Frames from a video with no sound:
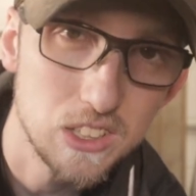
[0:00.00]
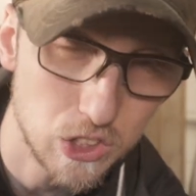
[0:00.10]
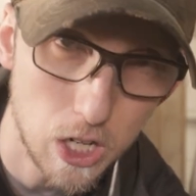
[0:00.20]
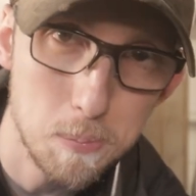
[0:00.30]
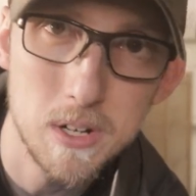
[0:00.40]
to
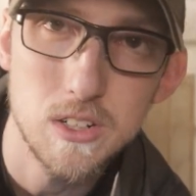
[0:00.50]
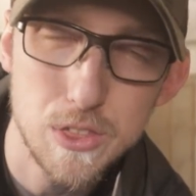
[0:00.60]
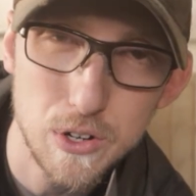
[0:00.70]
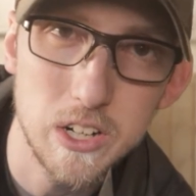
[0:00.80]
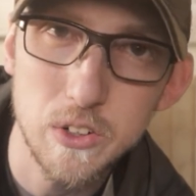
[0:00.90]
sharpen it to
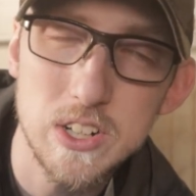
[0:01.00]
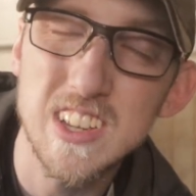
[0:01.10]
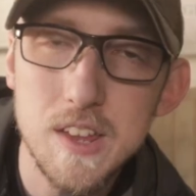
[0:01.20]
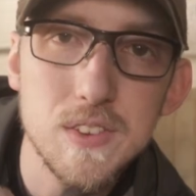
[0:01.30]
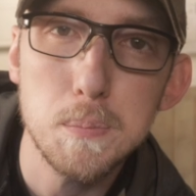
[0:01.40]
thirty degrees.
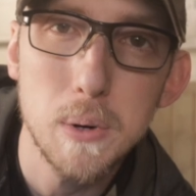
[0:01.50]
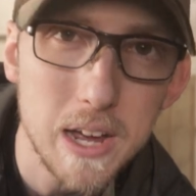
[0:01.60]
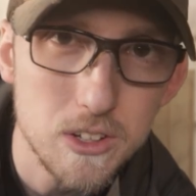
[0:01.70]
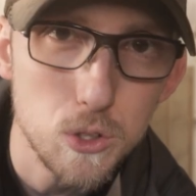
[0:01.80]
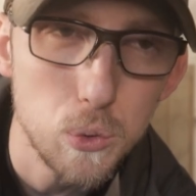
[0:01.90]
And even the
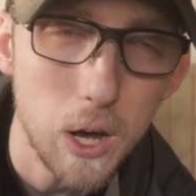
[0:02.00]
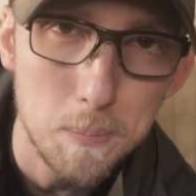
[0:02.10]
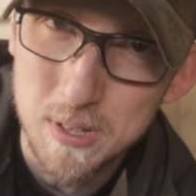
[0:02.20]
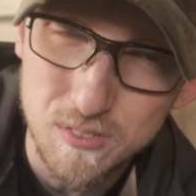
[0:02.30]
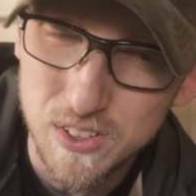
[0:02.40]
brand new uh,
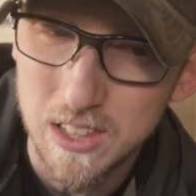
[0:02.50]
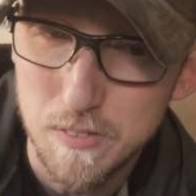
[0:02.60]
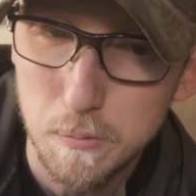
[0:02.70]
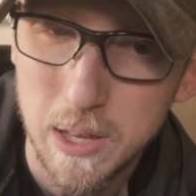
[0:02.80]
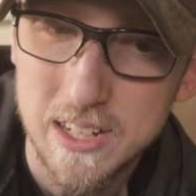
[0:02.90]
P M V
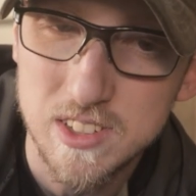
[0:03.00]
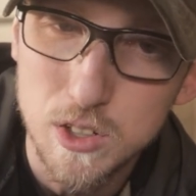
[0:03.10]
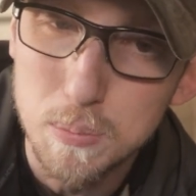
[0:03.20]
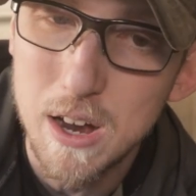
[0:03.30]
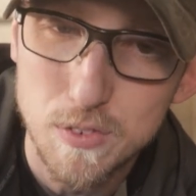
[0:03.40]
eleven blades that you
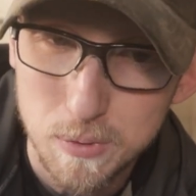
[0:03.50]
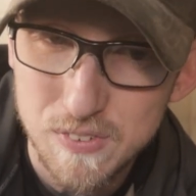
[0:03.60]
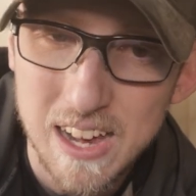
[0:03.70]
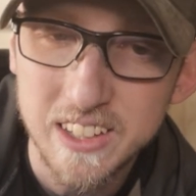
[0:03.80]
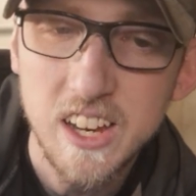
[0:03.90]
can buy from Lee
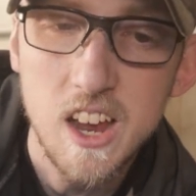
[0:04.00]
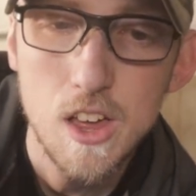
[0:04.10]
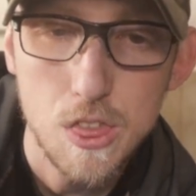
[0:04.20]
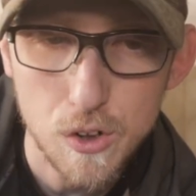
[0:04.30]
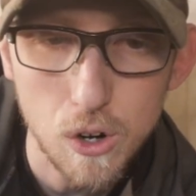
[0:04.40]
Valley,
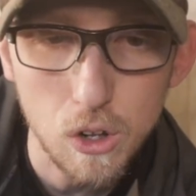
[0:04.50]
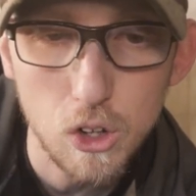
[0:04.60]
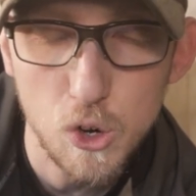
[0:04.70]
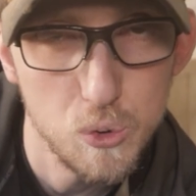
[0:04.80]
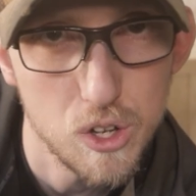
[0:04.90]
they're all
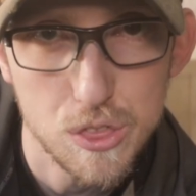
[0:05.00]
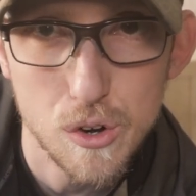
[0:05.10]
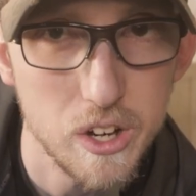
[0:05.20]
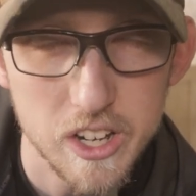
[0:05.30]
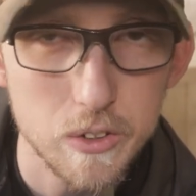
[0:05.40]
honed to
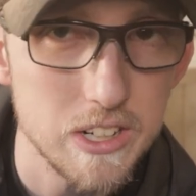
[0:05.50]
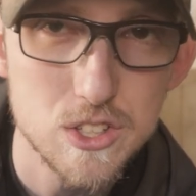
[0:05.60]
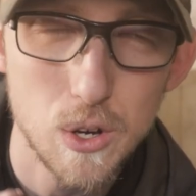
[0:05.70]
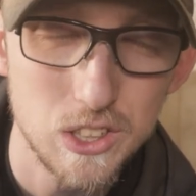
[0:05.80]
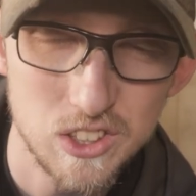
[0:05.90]
thirty degrees.
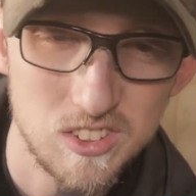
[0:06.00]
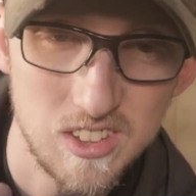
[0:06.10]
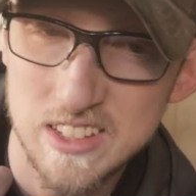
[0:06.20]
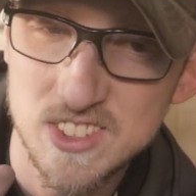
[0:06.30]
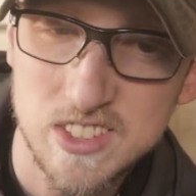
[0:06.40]
So I just,
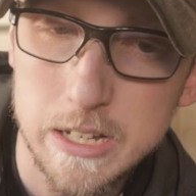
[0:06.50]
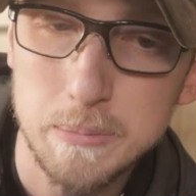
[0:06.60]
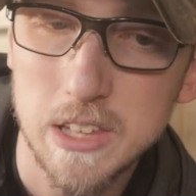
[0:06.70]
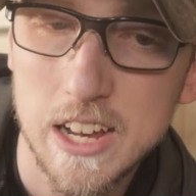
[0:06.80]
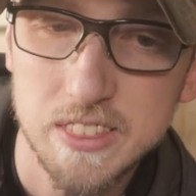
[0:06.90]
it seemed
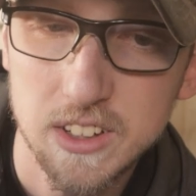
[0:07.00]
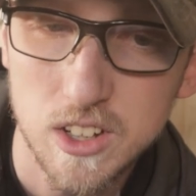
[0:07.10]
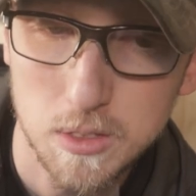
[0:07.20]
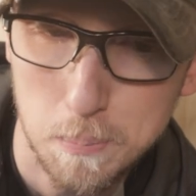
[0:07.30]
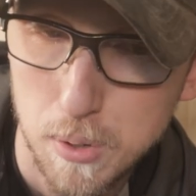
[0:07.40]
like the,
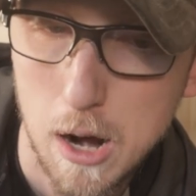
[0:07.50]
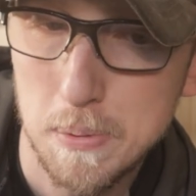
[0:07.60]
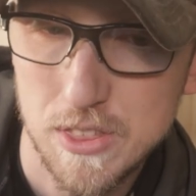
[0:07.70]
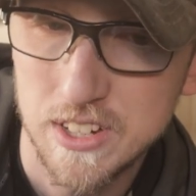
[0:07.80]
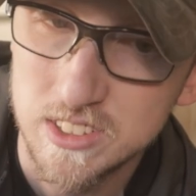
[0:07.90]
the
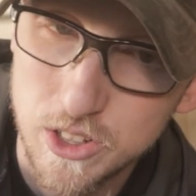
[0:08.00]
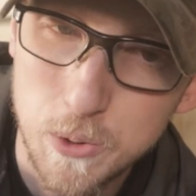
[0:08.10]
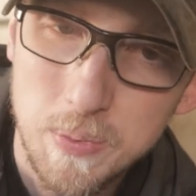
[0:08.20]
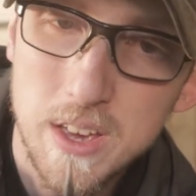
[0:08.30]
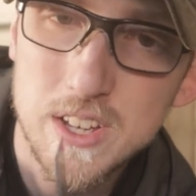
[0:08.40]
proper thing to
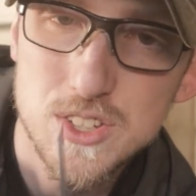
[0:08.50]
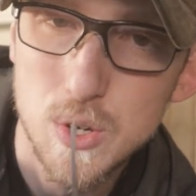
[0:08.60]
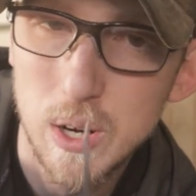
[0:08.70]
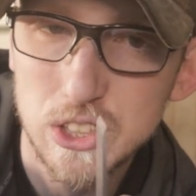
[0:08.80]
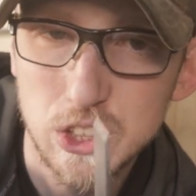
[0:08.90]
do.
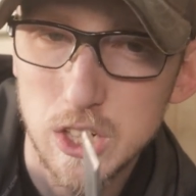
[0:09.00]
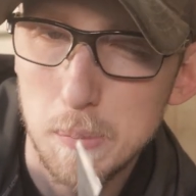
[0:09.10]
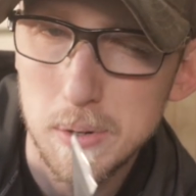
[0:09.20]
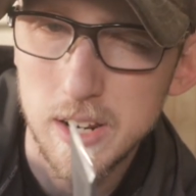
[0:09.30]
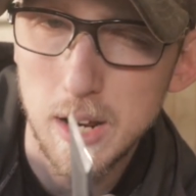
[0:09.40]
So I just
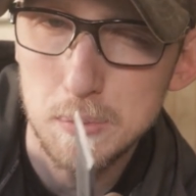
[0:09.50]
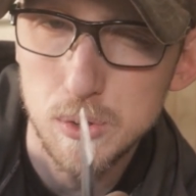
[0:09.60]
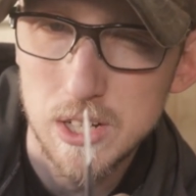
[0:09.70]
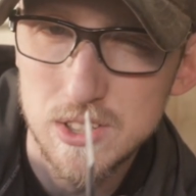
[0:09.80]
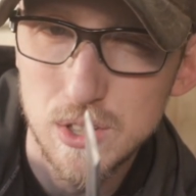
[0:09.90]
sharpened it up to
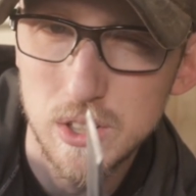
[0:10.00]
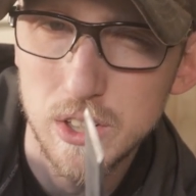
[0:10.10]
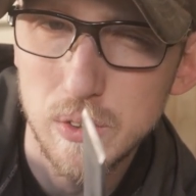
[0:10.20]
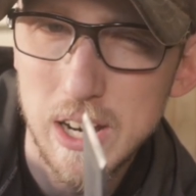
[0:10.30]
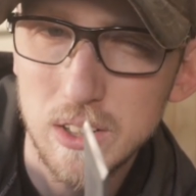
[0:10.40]
a nice thirty
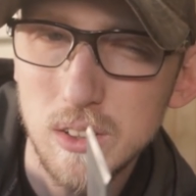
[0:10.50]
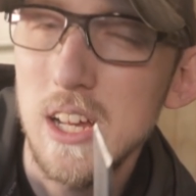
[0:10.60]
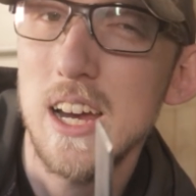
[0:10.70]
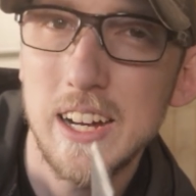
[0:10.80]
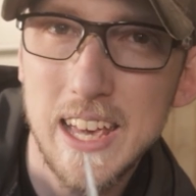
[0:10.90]
degree angle.
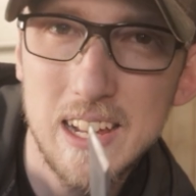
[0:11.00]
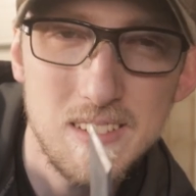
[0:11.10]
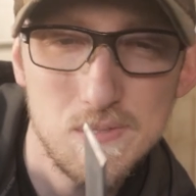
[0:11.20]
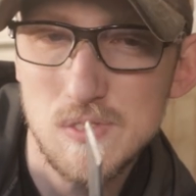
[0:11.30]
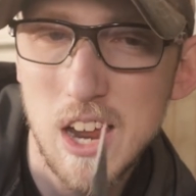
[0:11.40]

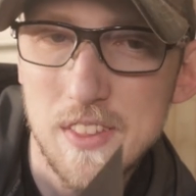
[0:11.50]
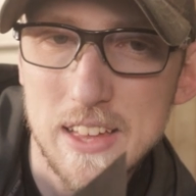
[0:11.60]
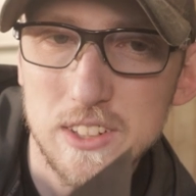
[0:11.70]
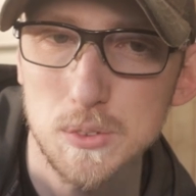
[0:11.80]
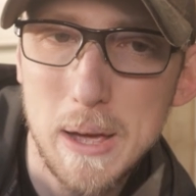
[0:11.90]
Again, not
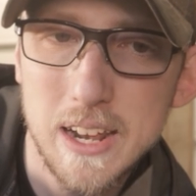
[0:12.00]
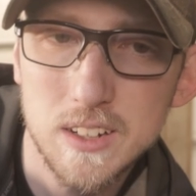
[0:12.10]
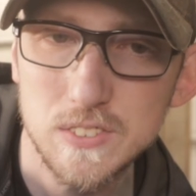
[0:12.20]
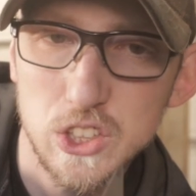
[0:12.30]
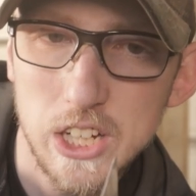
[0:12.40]
that
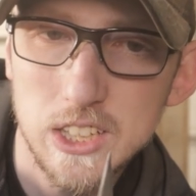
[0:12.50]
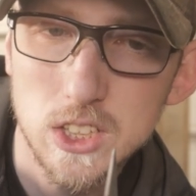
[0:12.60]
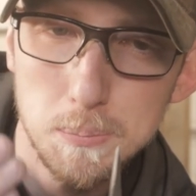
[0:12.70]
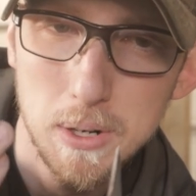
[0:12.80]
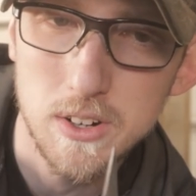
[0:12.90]
dramatic of a change
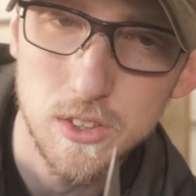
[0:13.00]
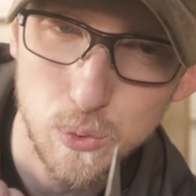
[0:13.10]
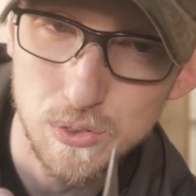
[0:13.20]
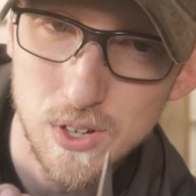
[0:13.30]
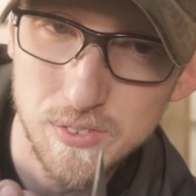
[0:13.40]
compared to the
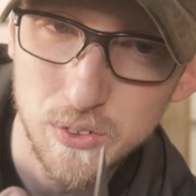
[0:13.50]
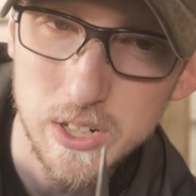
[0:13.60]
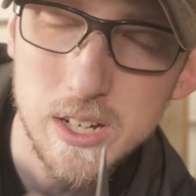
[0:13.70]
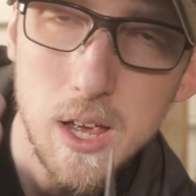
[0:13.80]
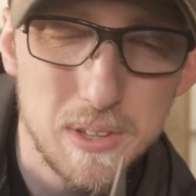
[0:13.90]
twenty-five
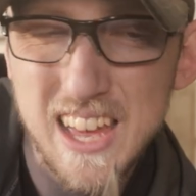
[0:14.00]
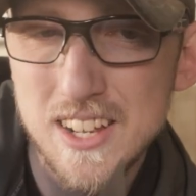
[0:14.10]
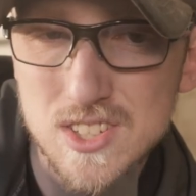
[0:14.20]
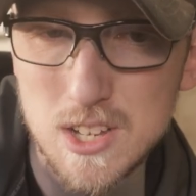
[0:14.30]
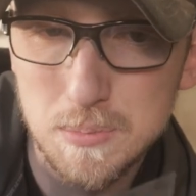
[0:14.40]
degree, but that
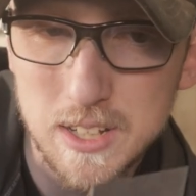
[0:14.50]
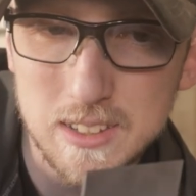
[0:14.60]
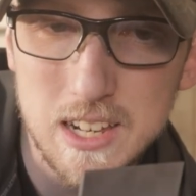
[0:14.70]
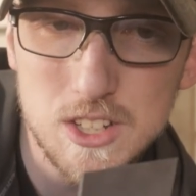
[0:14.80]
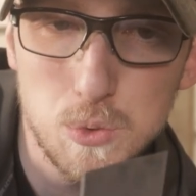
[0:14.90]
is something
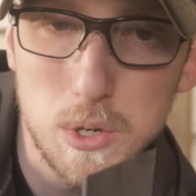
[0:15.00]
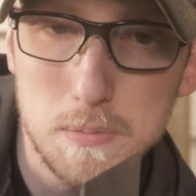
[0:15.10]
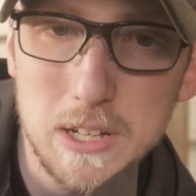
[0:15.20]
that is worth